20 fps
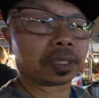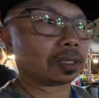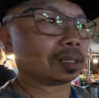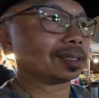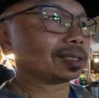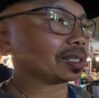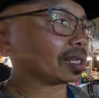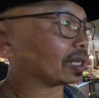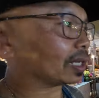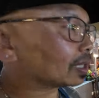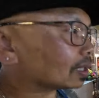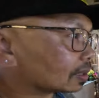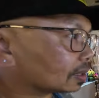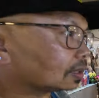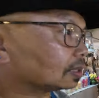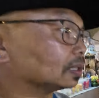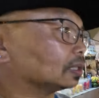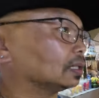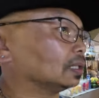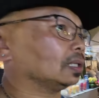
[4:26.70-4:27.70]
here is like
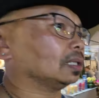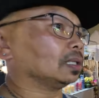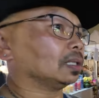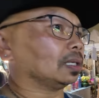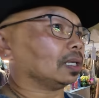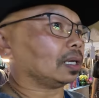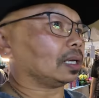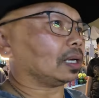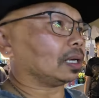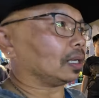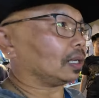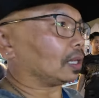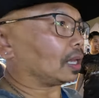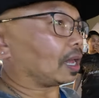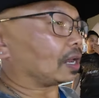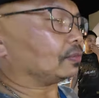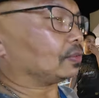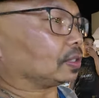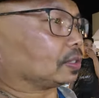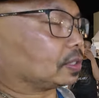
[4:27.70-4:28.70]
uh,
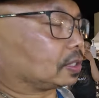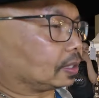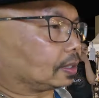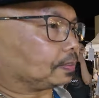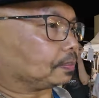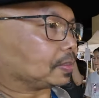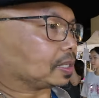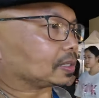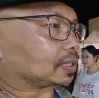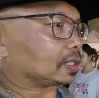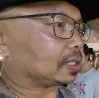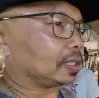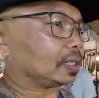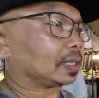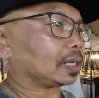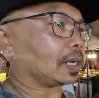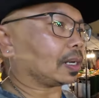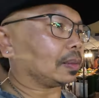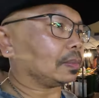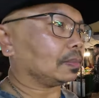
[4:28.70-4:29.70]
average uh, monthly
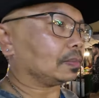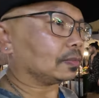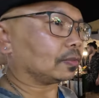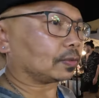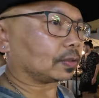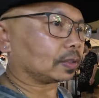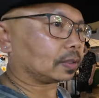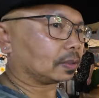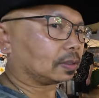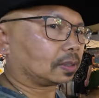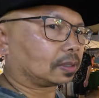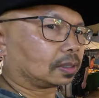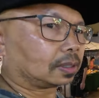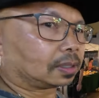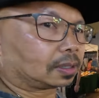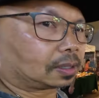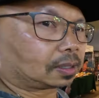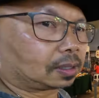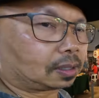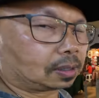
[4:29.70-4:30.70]
income for
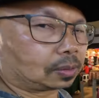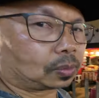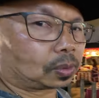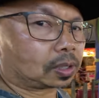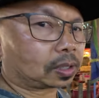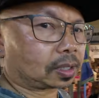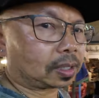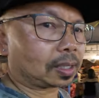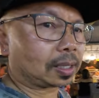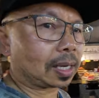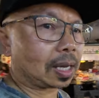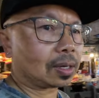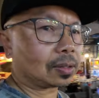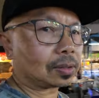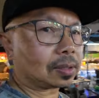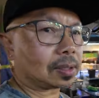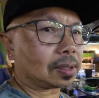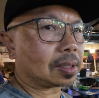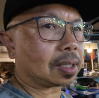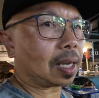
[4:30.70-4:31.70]
uh, a worker in
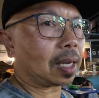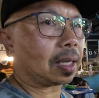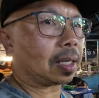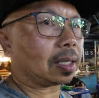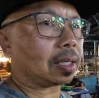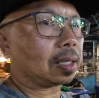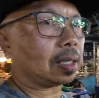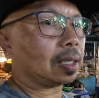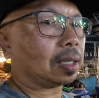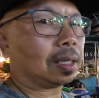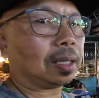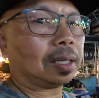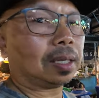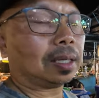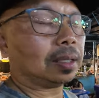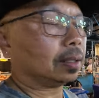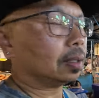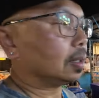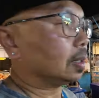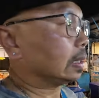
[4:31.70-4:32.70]
Laos is like
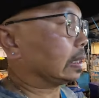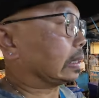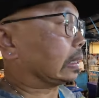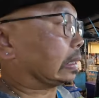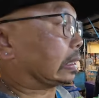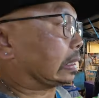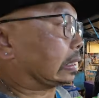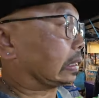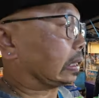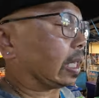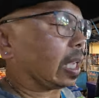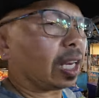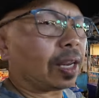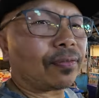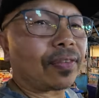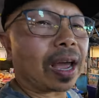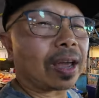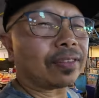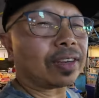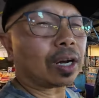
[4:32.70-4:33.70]

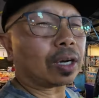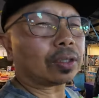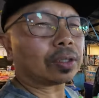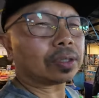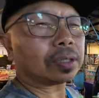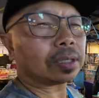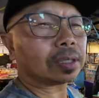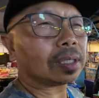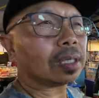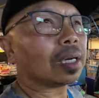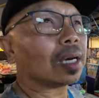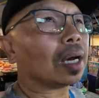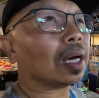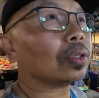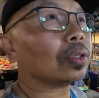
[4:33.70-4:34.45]
eighty-five dollars, one